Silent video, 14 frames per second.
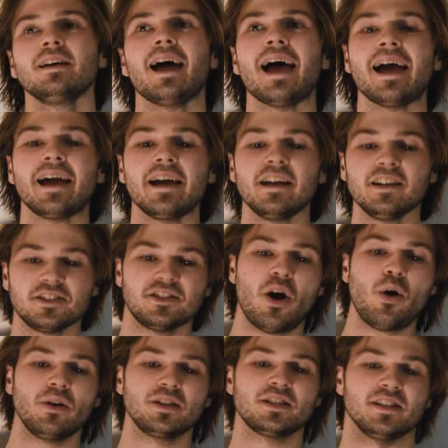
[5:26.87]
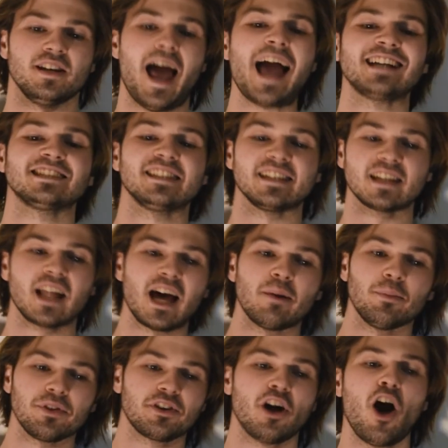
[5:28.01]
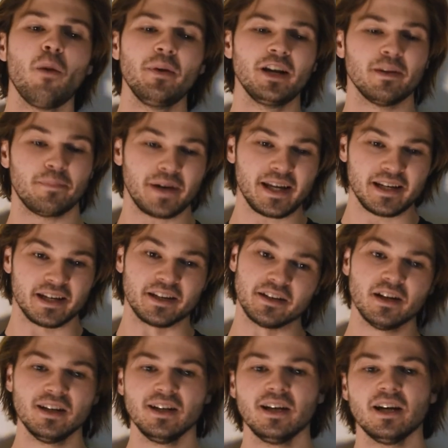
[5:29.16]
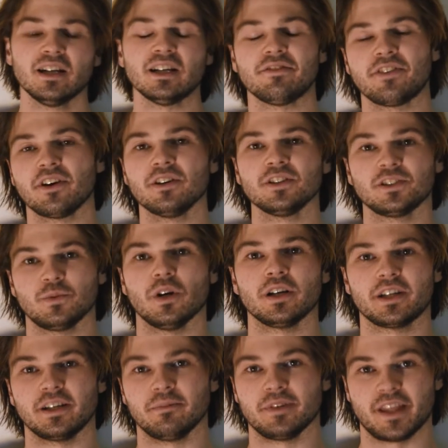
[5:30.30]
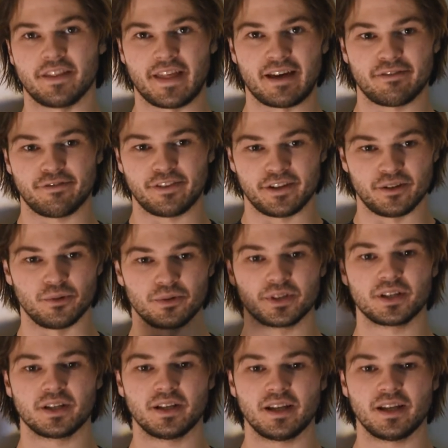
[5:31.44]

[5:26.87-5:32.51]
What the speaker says: a doctor acting in line with common opinion of those working within that field,